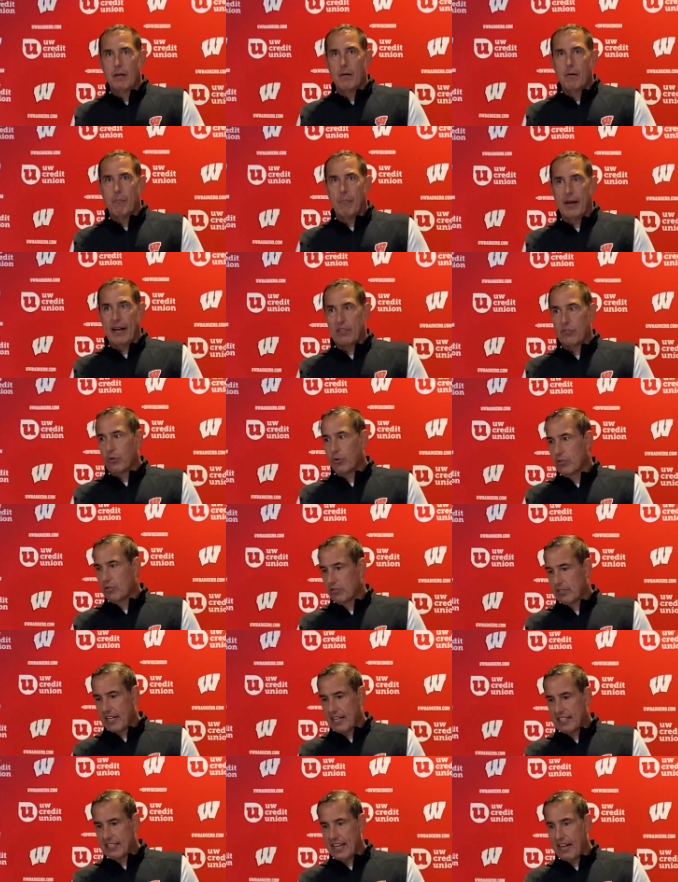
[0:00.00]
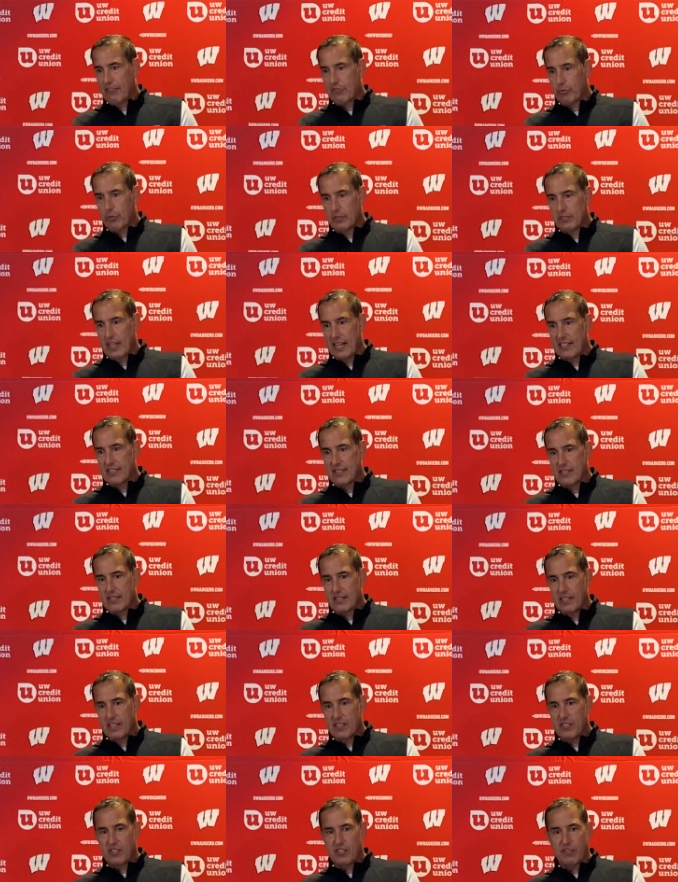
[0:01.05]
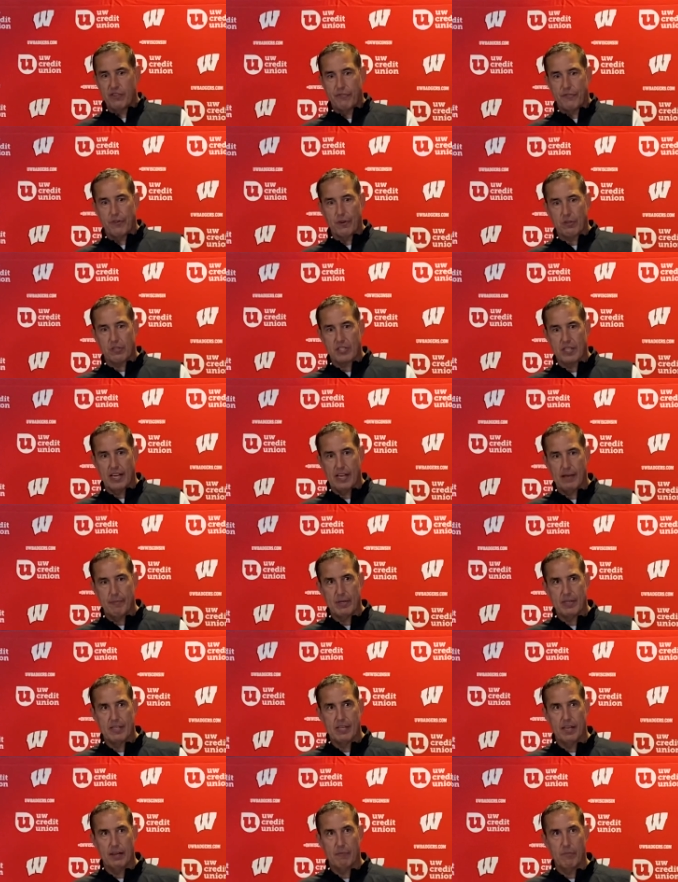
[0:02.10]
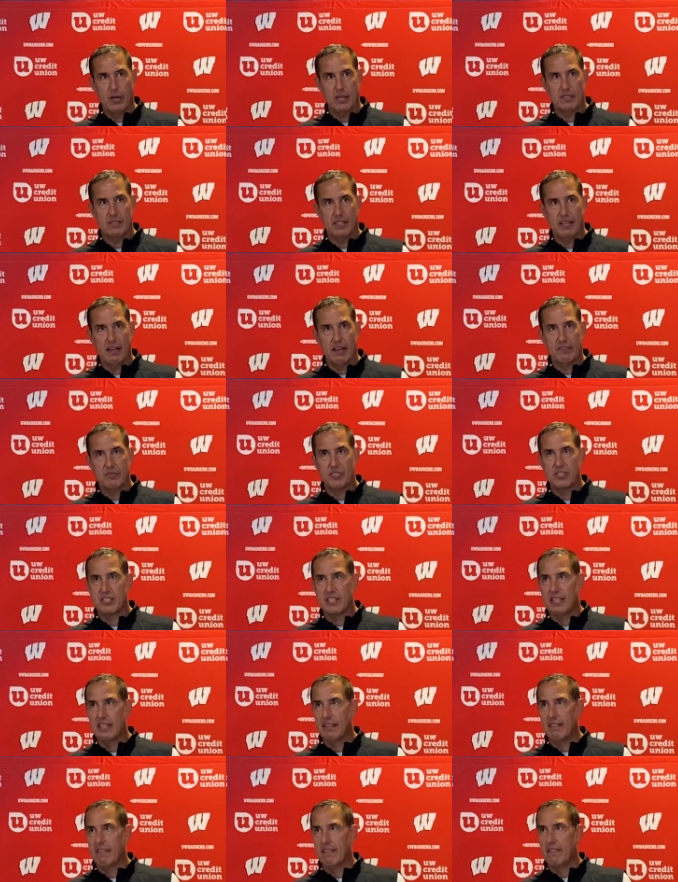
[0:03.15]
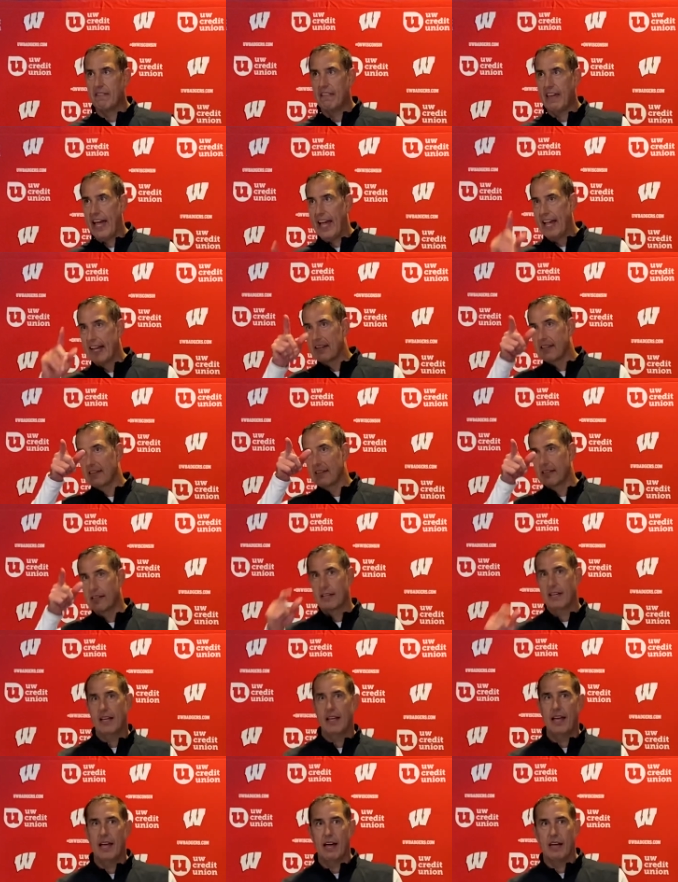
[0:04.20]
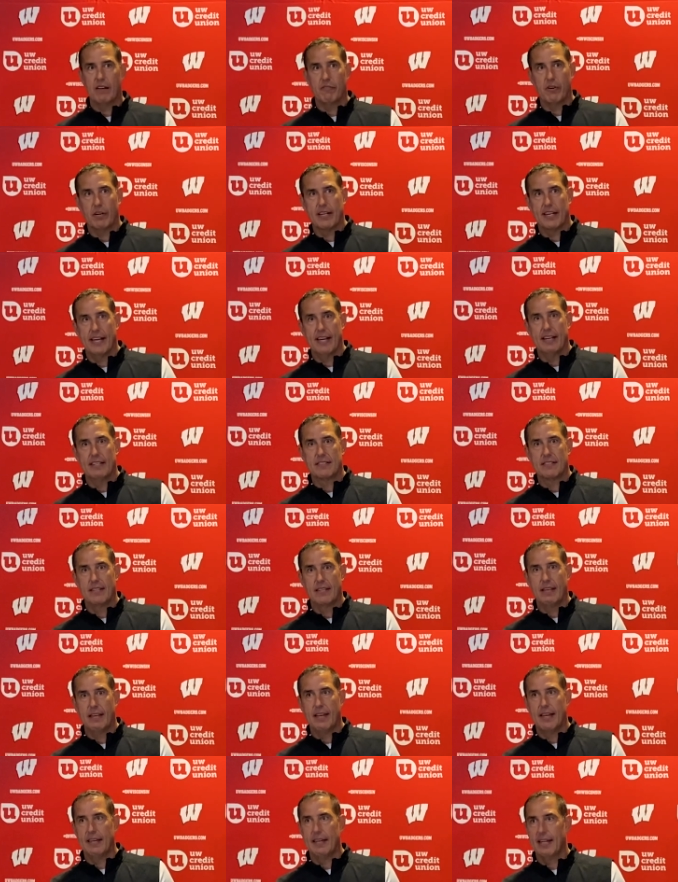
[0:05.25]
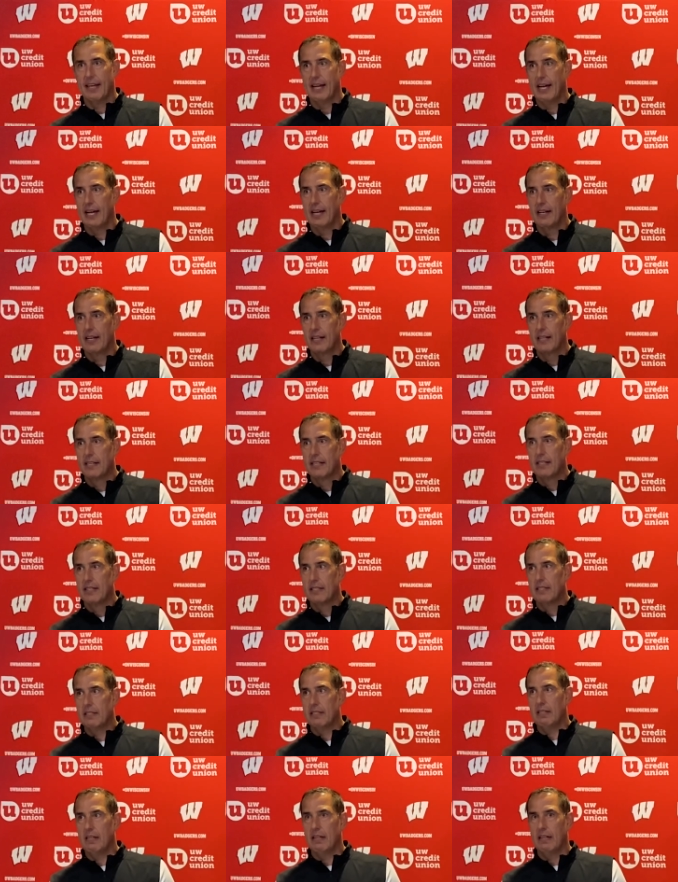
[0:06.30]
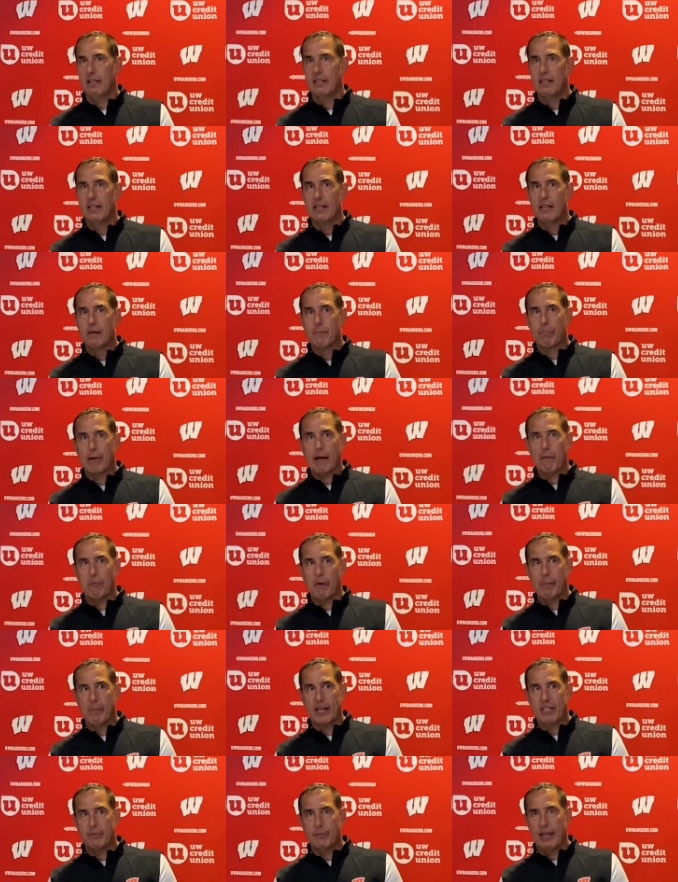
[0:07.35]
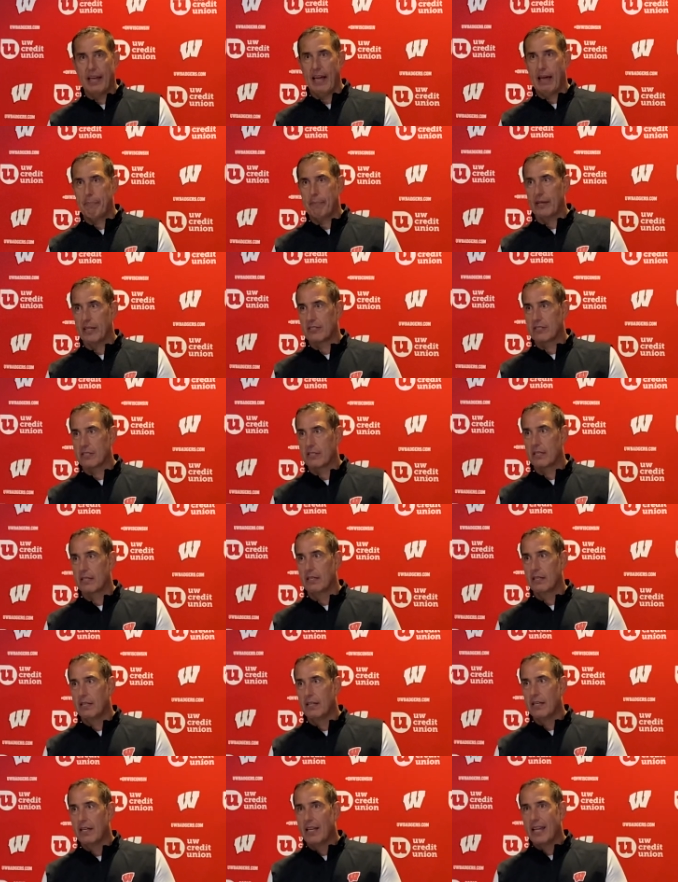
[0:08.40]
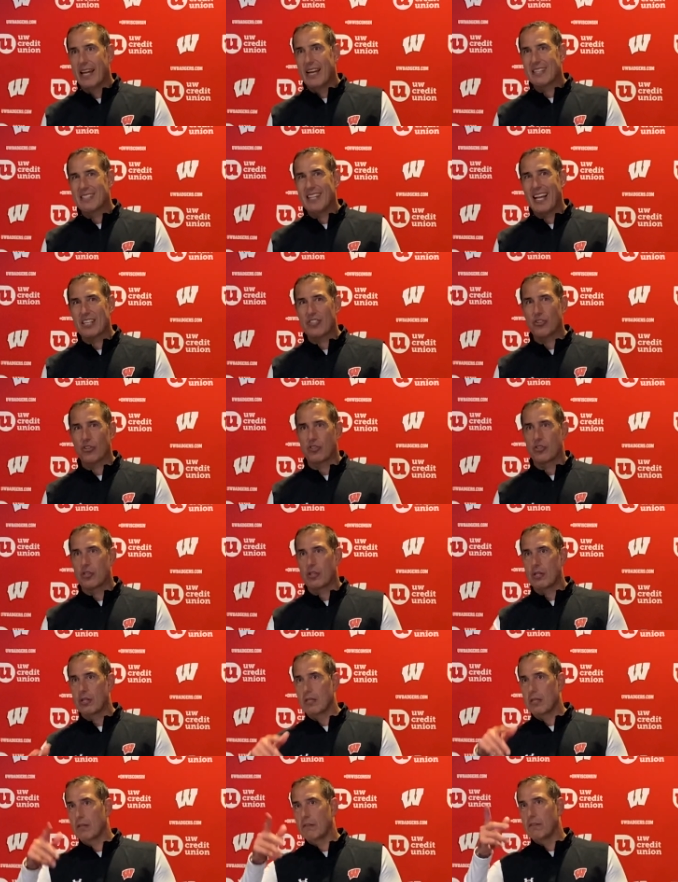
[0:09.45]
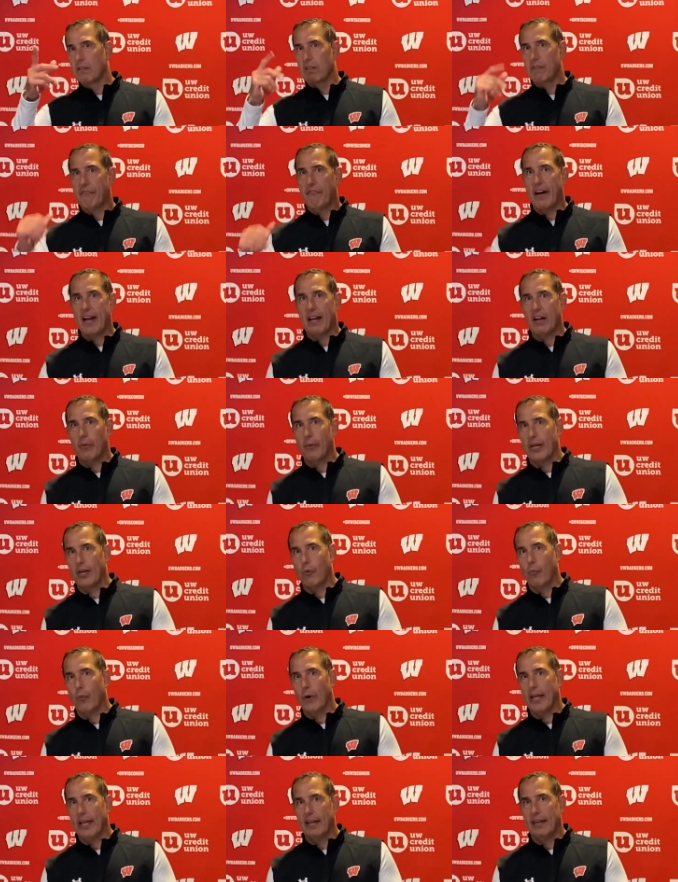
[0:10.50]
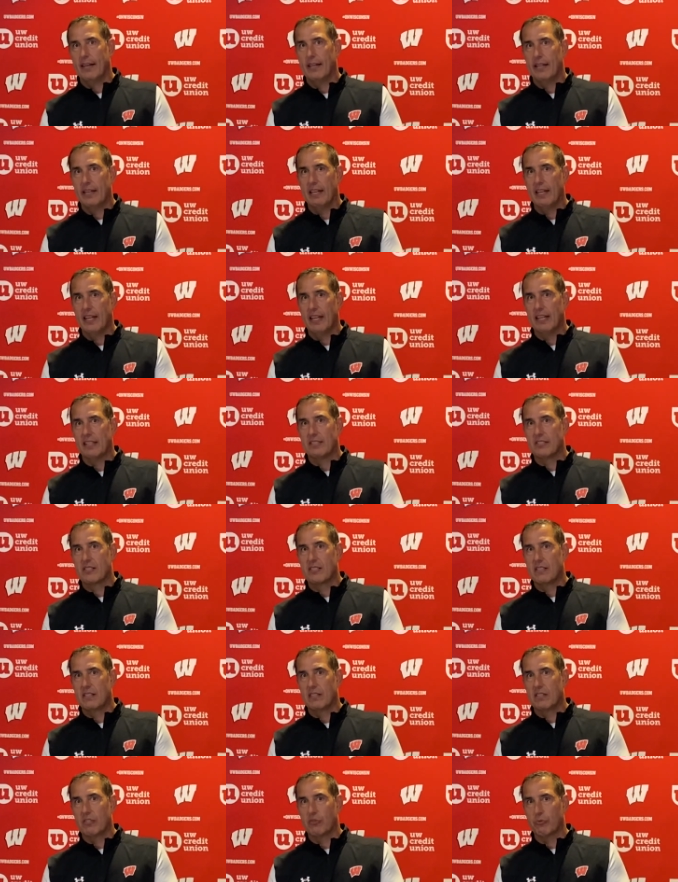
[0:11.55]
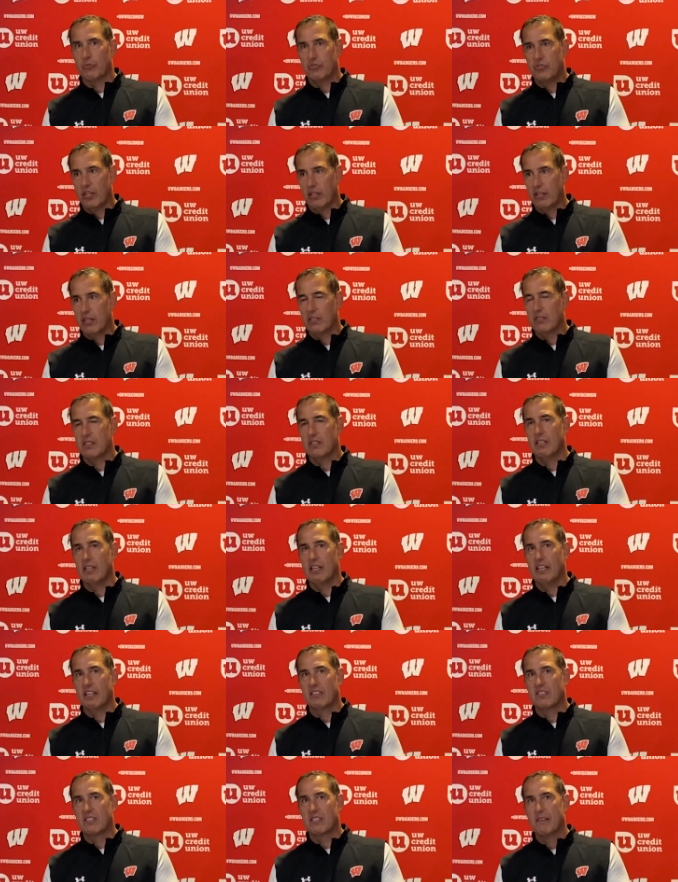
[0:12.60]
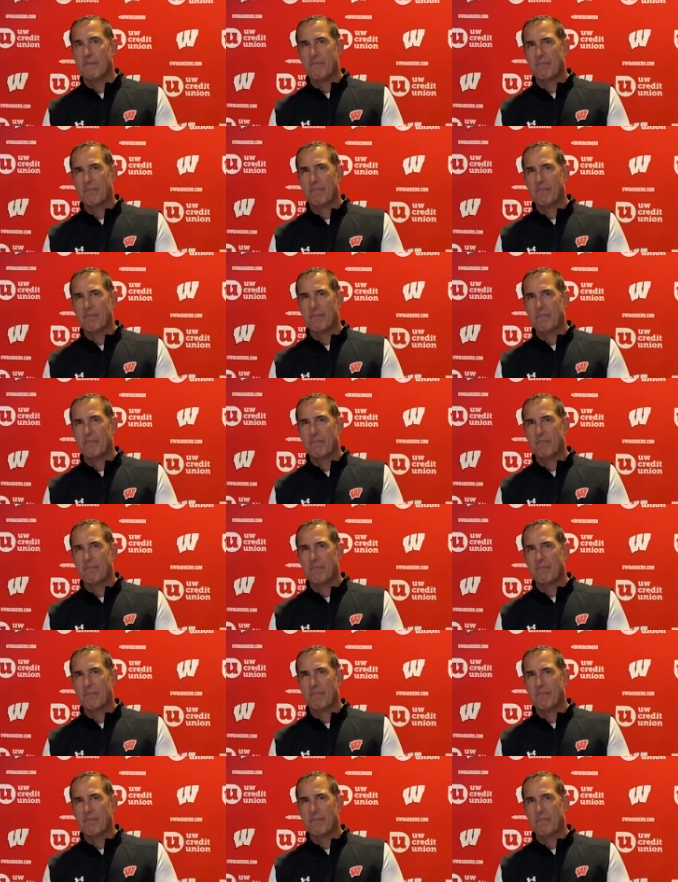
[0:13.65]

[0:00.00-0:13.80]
But I told those guys afterwards, this is the first time in 10 months that I've seen that out of our guys. And probably what makes me happiest. And it's not just finding a way to win. It's the resiliency. It's